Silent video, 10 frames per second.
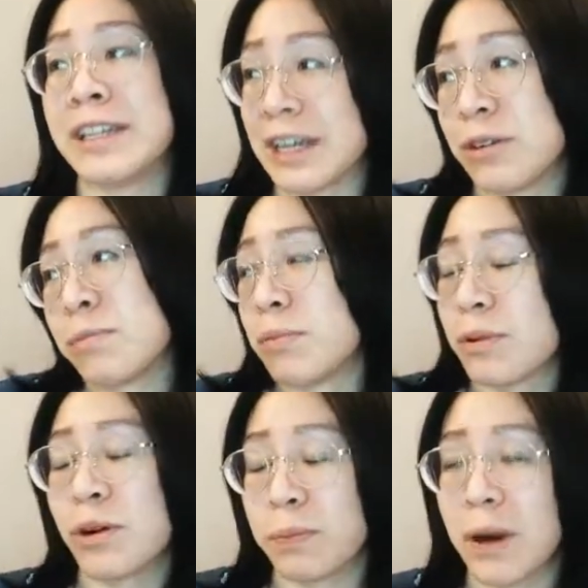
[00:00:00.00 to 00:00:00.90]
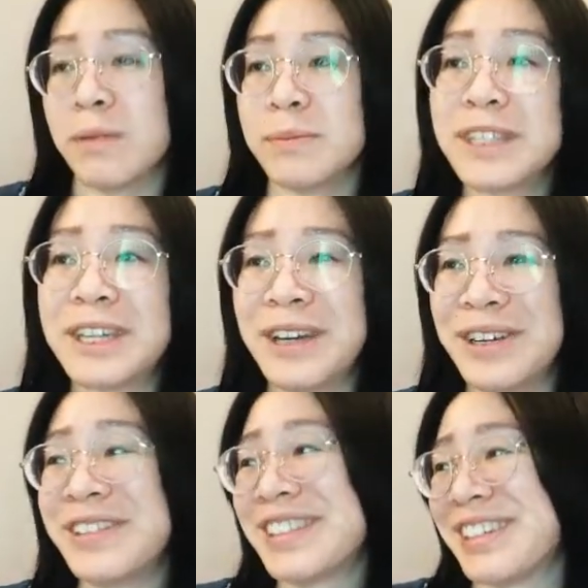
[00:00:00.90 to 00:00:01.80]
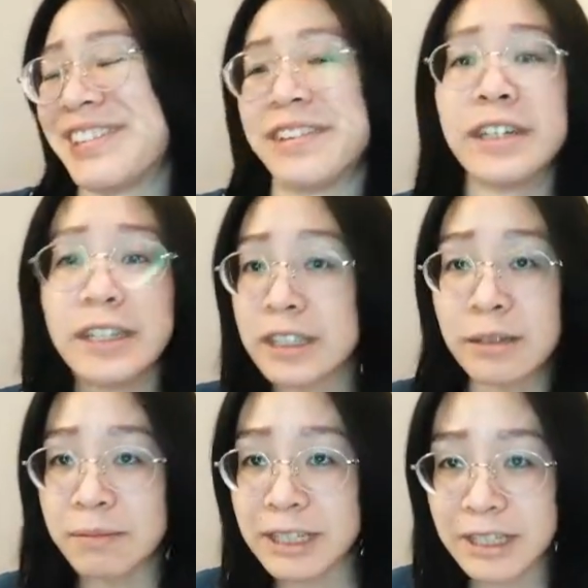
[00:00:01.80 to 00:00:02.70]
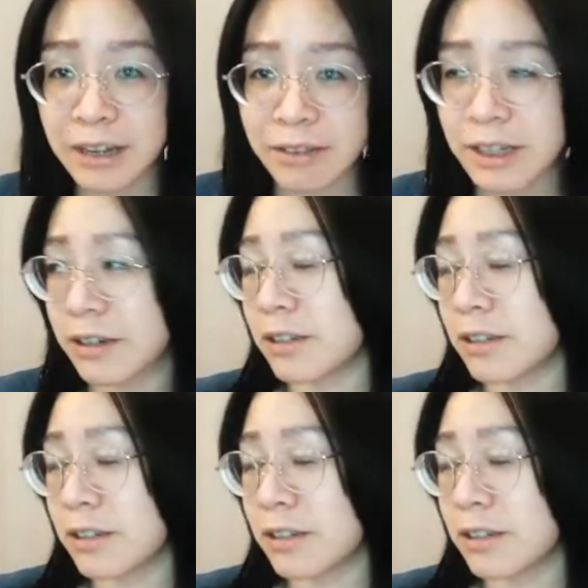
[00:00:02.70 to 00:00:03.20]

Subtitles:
technical problems too. So something's out there,